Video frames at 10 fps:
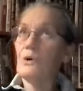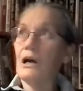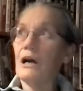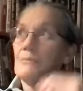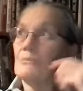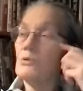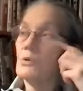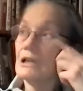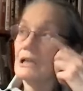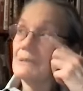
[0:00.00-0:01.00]
um,
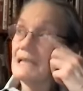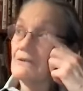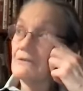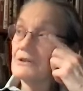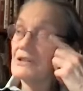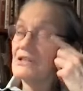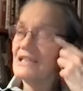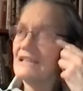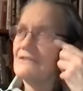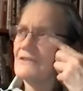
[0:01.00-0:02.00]
who are coming out for a
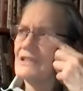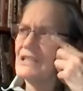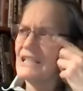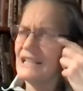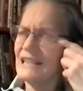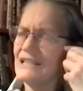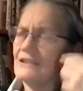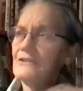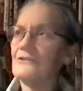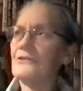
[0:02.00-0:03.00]
site visit, I
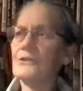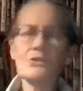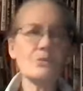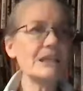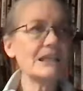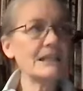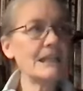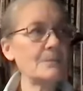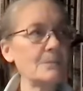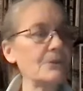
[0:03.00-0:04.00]
think the first week in
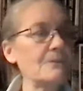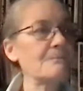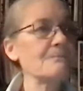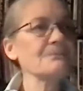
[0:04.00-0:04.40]
April,